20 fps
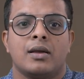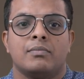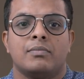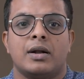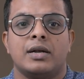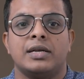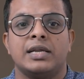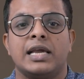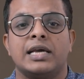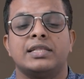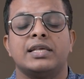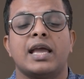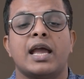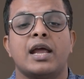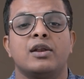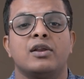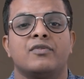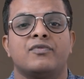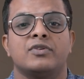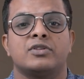But near the
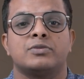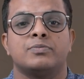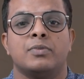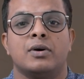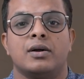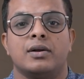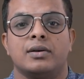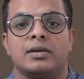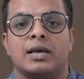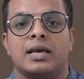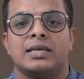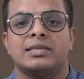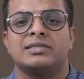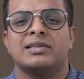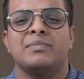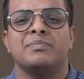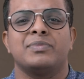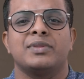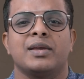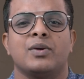end of its burn,
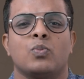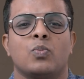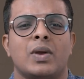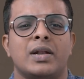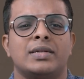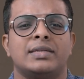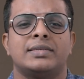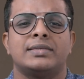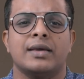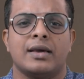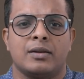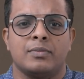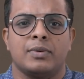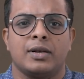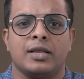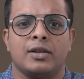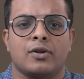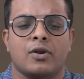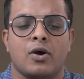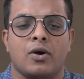something went
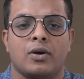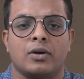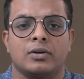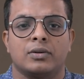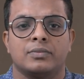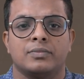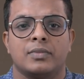terribly wrong.